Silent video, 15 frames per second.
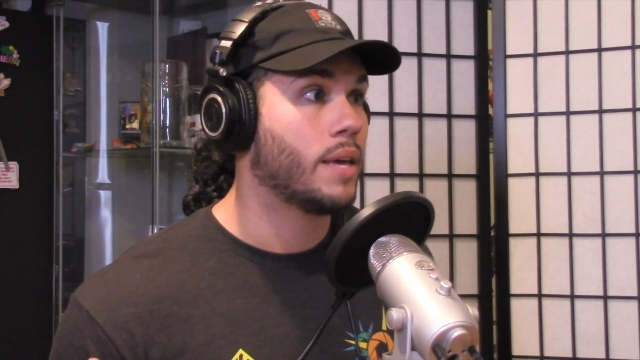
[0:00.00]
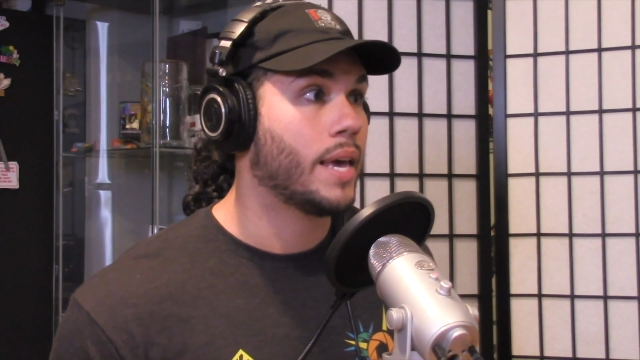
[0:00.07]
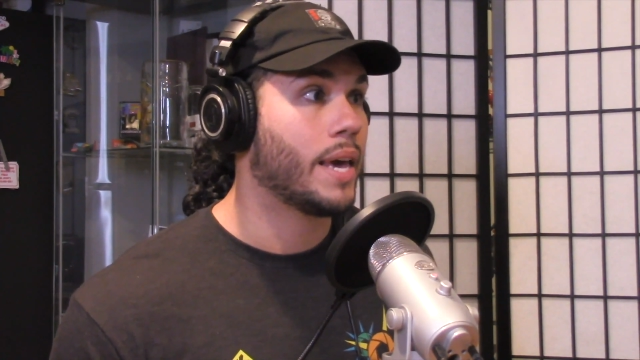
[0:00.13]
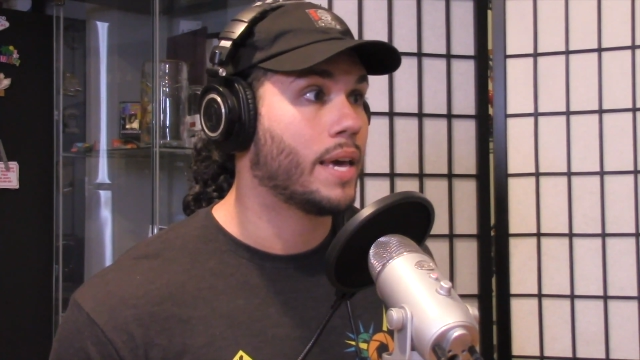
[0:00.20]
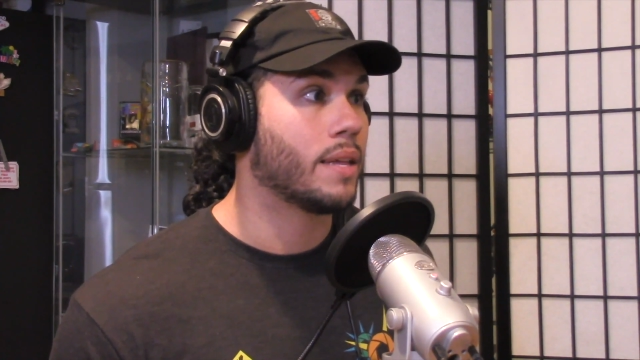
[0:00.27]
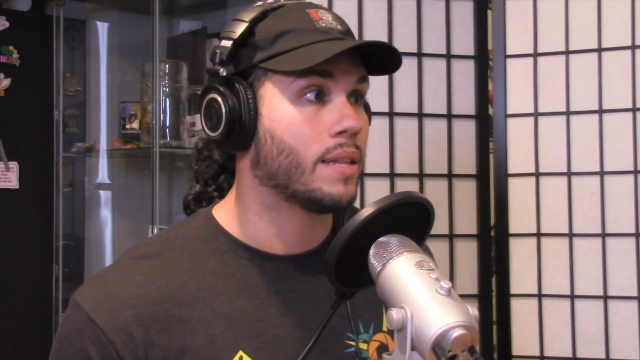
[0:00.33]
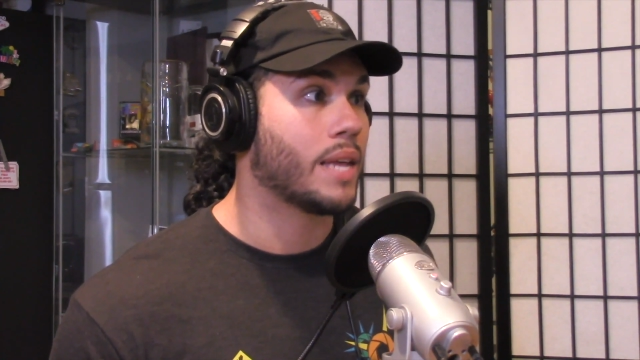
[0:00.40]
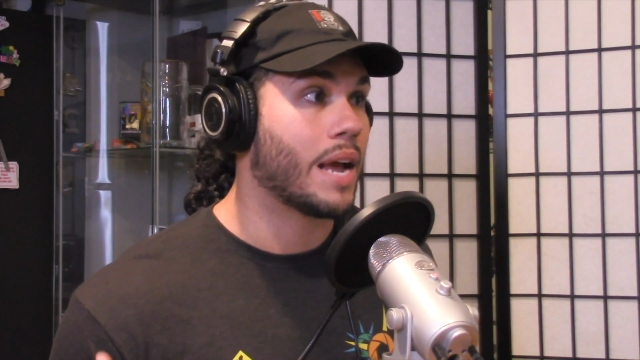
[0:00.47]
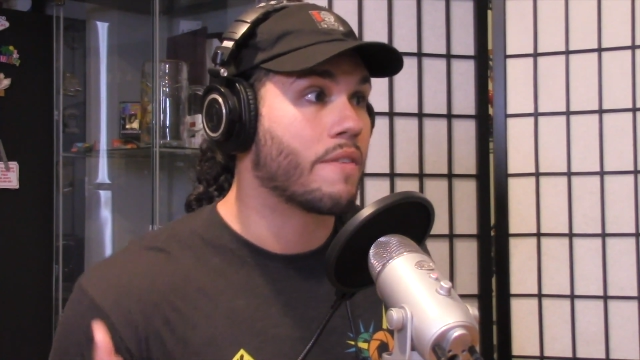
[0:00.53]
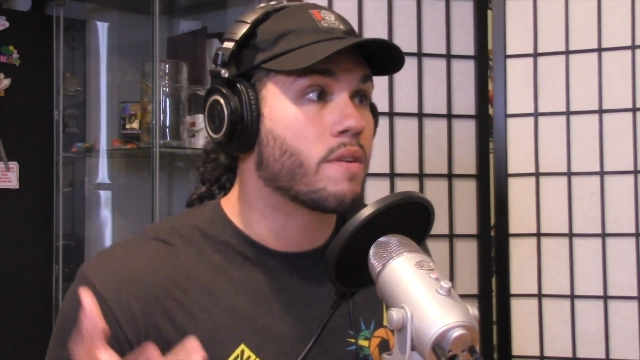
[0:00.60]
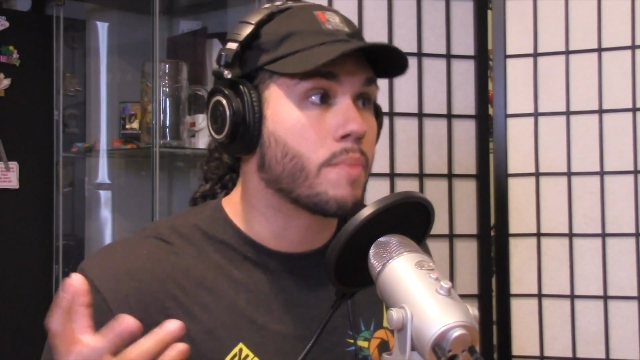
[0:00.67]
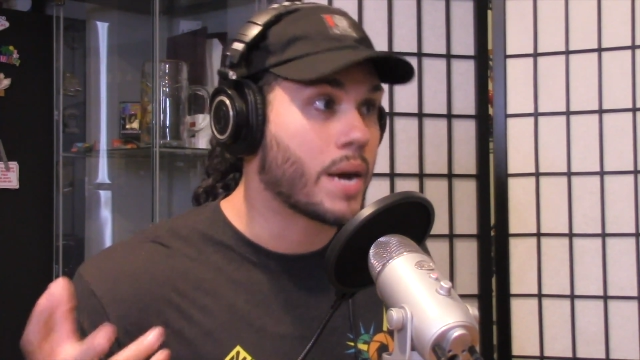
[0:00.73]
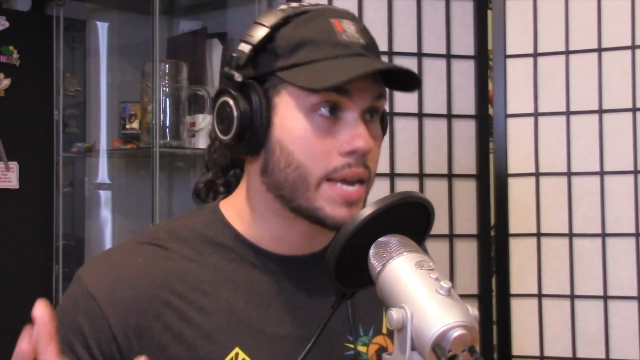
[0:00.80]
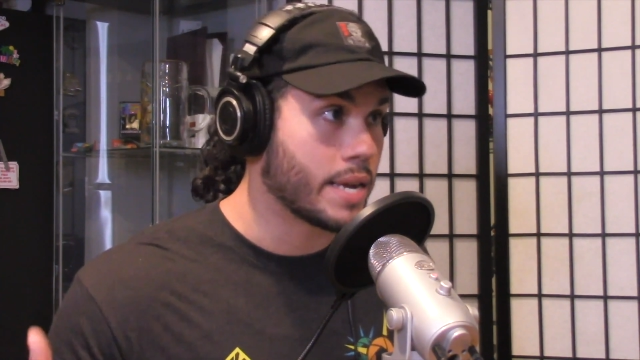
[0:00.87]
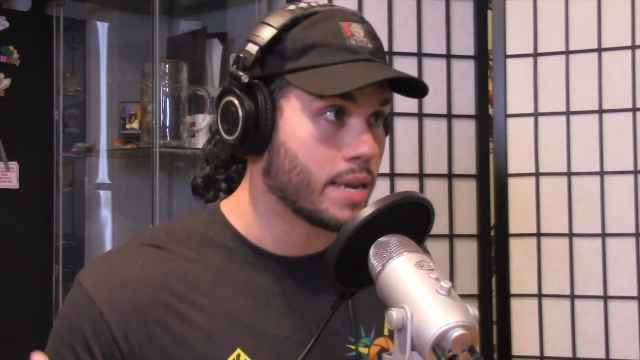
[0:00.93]
and
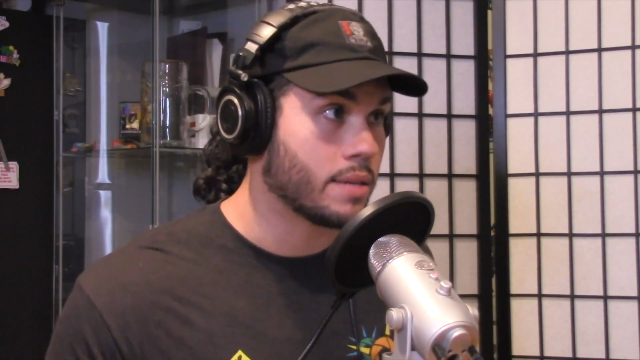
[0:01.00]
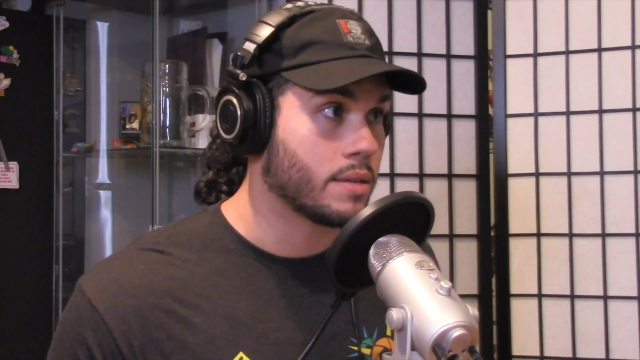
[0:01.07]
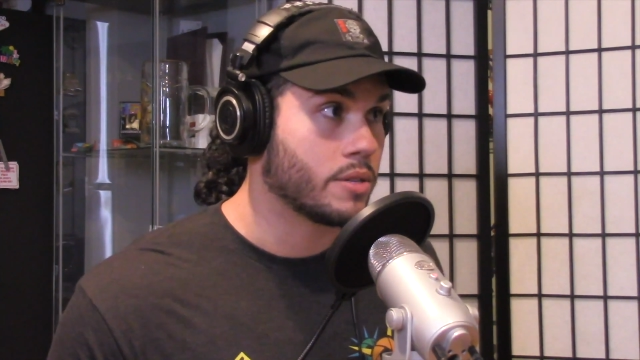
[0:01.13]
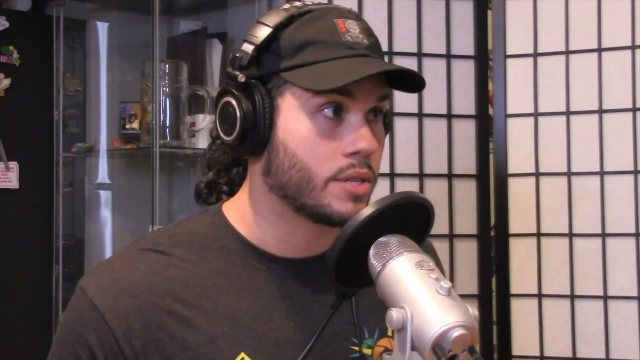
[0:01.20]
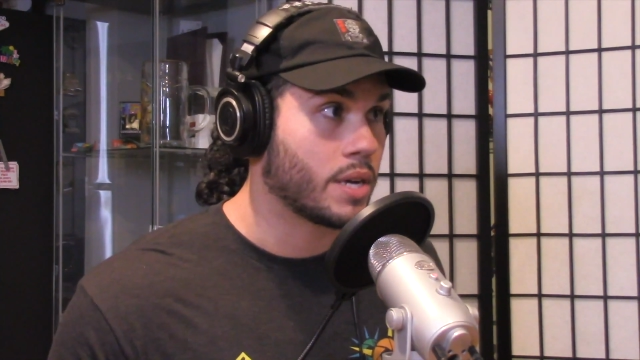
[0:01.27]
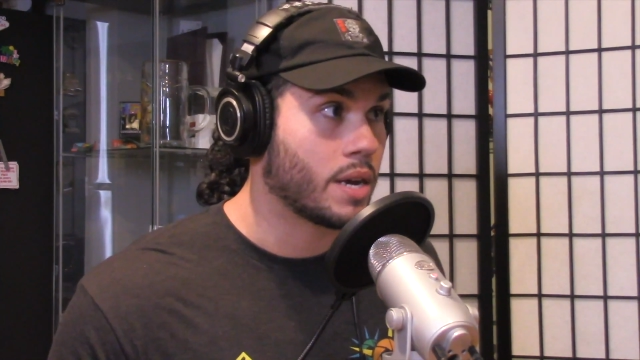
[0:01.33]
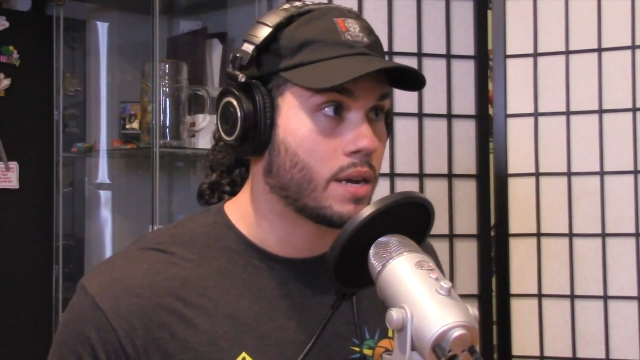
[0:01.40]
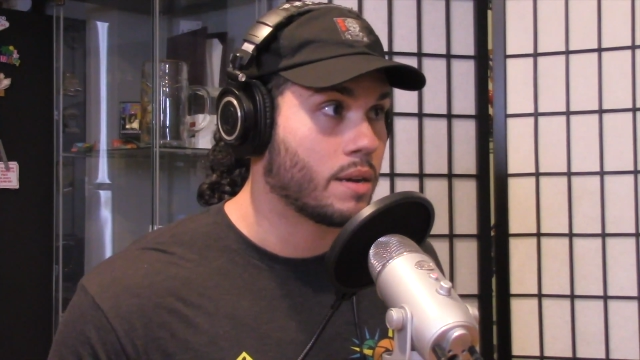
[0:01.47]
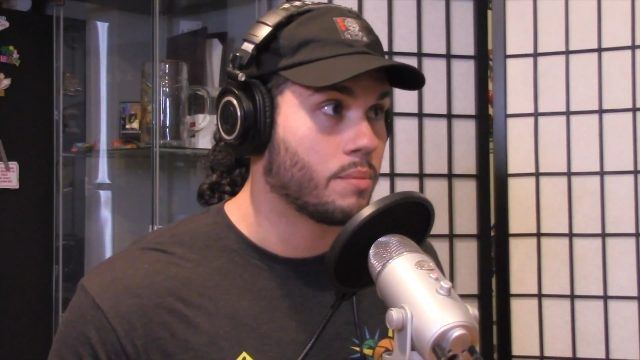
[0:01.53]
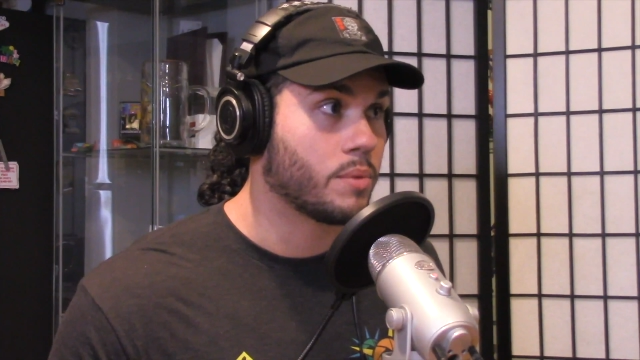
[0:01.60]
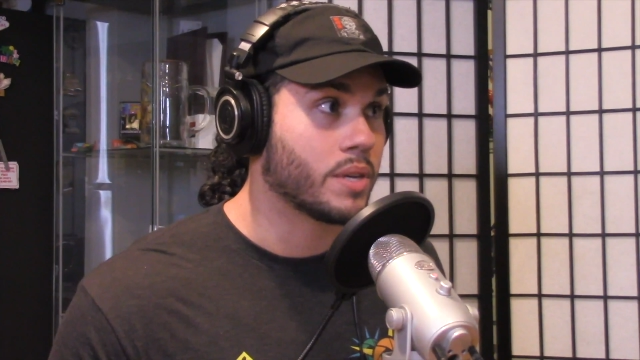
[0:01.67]
everybody gets a shot.